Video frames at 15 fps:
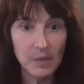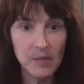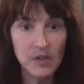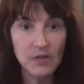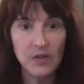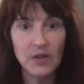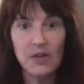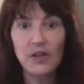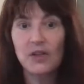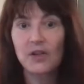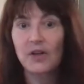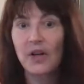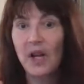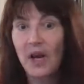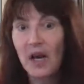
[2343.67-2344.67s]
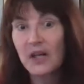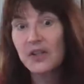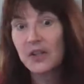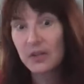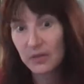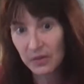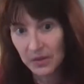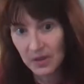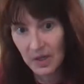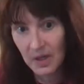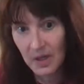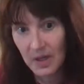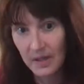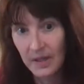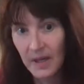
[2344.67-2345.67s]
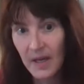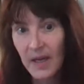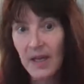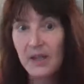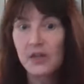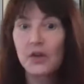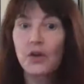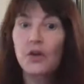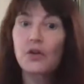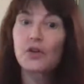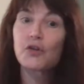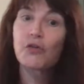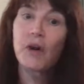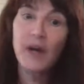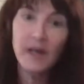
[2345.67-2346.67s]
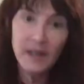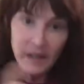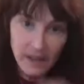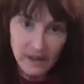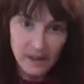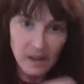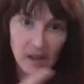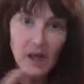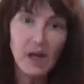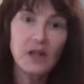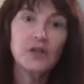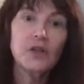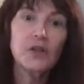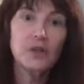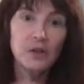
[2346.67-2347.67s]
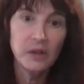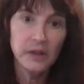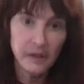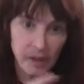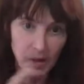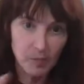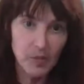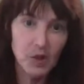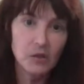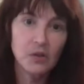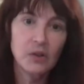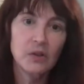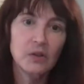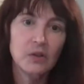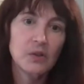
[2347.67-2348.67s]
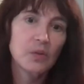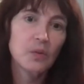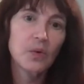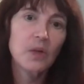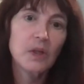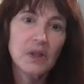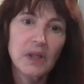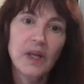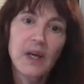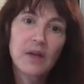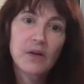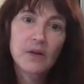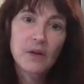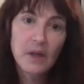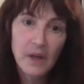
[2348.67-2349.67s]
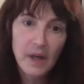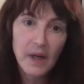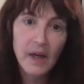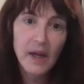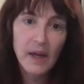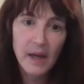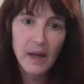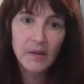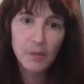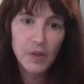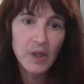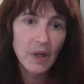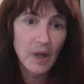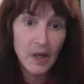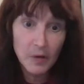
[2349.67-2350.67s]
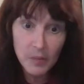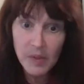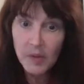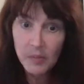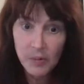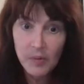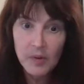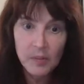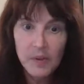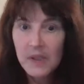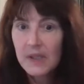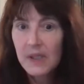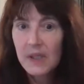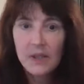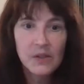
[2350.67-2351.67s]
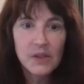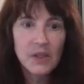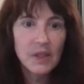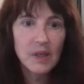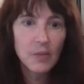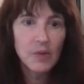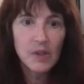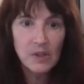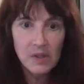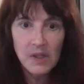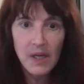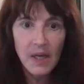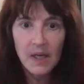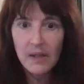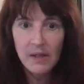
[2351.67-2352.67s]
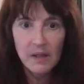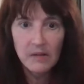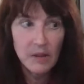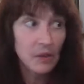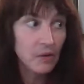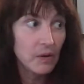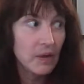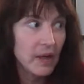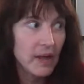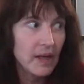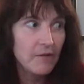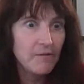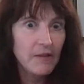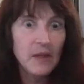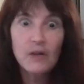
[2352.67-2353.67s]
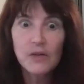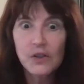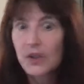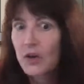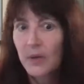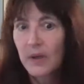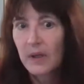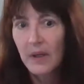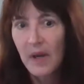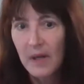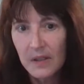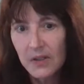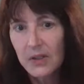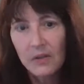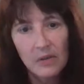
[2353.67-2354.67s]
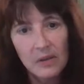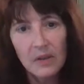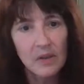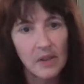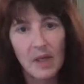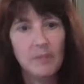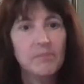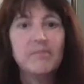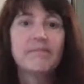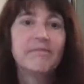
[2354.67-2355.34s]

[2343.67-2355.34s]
hemisphere is your logical side. And so you're trying to get the logical and the emotional to work together. And with a lot of people with PTSD, they would say that, it feels so illogical to them.